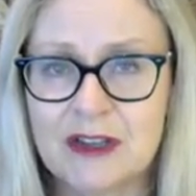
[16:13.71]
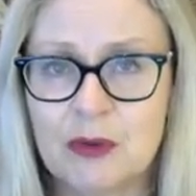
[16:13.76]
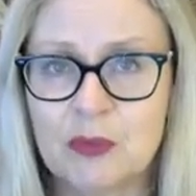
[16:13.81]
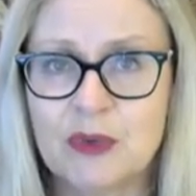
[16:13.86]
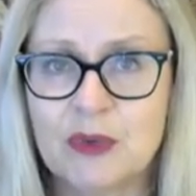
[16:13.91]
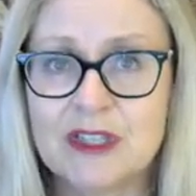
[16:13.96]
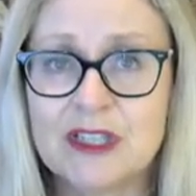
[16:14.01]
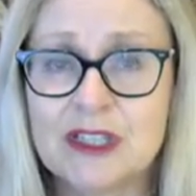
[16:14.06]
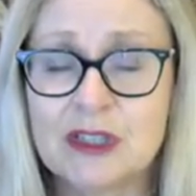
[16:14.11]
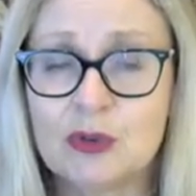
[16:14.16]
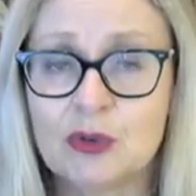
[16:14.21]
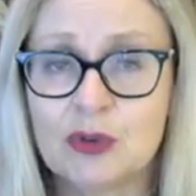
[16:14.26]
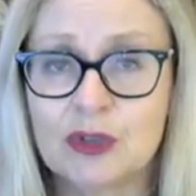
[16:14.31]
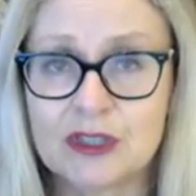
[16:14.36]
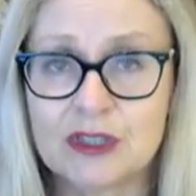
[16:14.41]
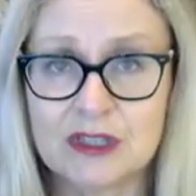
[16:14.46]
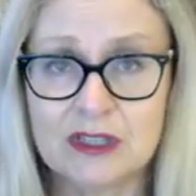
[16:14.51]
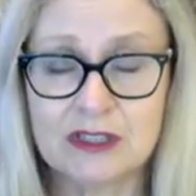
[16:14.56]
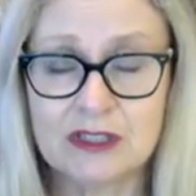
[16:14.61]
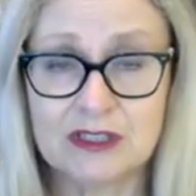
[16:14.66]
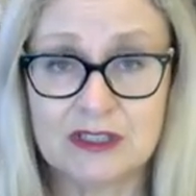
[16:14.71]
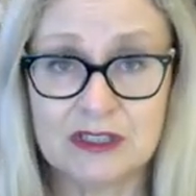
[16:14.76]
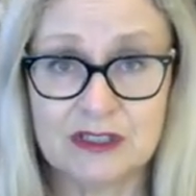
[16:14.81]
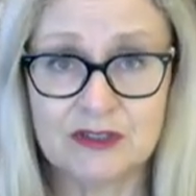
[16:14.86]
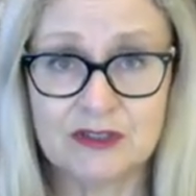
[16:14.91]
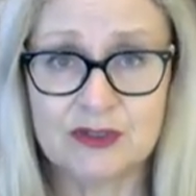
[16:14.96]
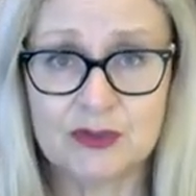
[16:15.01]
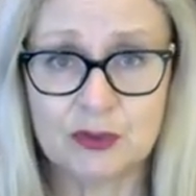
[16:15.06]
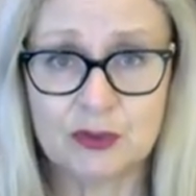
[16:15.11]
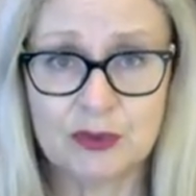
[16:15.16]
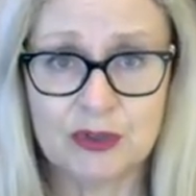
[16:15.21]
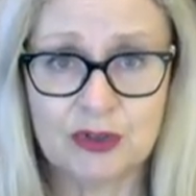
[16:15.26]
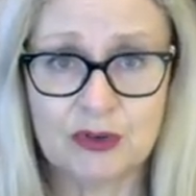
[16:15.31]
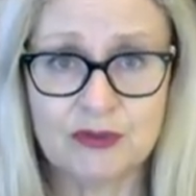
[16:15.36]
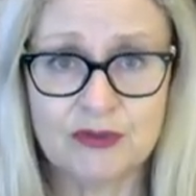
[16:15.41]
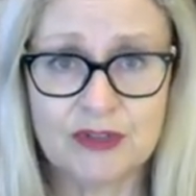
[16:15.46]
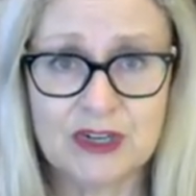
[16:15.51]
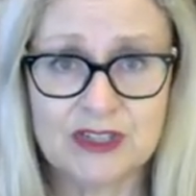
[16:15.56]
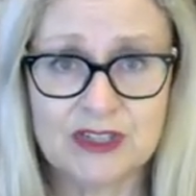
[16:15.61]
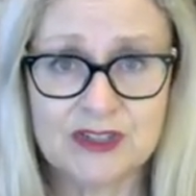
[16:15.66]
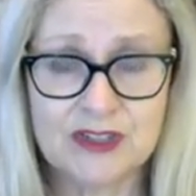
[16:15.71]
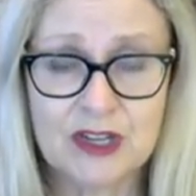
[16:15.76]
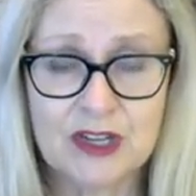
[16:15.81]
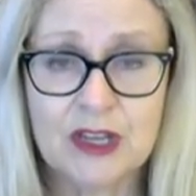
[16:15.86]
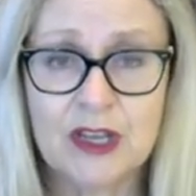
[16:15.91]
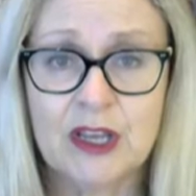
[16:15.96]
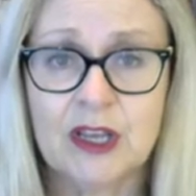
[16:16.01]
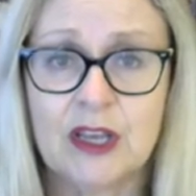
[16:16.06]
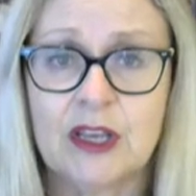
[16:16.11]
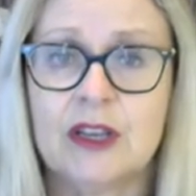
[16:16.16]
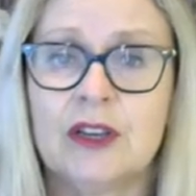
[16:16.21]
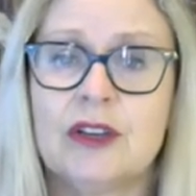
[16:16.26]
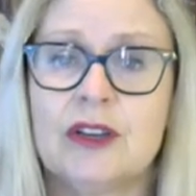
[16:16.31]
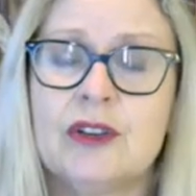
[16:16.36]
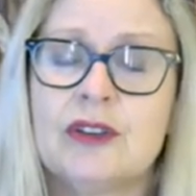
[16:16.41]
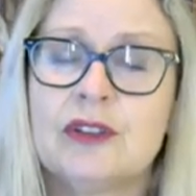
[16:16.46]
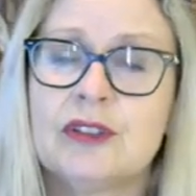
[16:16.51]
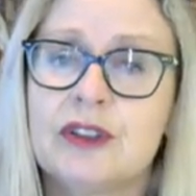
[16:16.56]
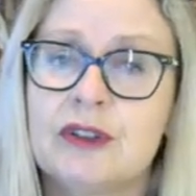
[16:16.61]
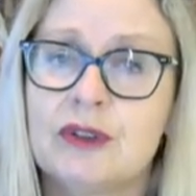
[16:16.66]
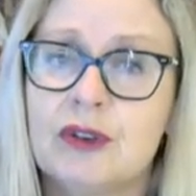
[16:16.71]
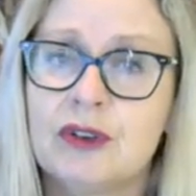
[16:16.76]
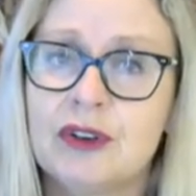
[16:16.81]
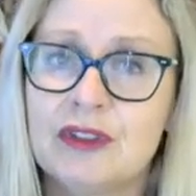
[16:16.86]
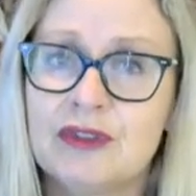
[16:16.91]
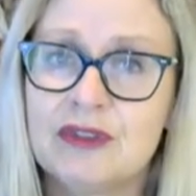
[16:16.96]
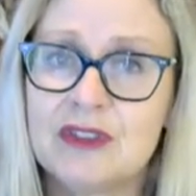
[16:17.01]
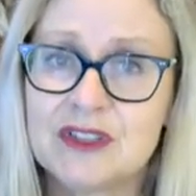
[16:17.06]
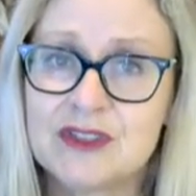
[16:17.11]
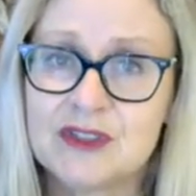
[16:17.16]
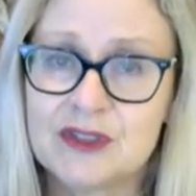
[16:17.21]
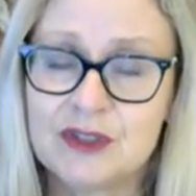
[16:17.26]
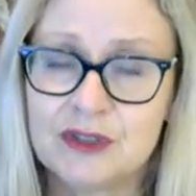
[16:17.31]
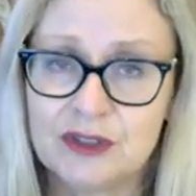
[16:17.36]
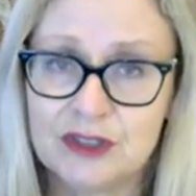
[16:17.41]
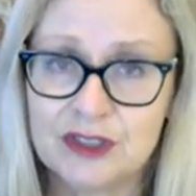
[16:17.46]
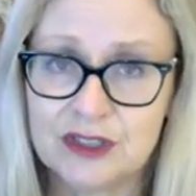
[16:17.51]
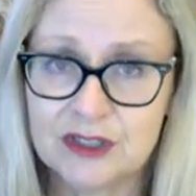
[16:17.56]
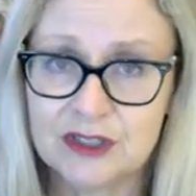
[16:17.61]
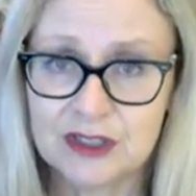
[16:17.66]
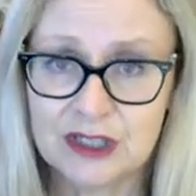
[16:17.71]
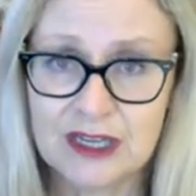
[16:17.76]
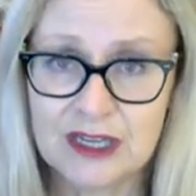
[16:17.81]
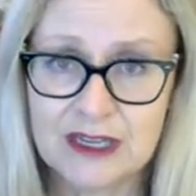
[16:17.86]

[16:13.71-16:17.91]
Now, we did look at uh, installment contracts uh, earlier on in this unit,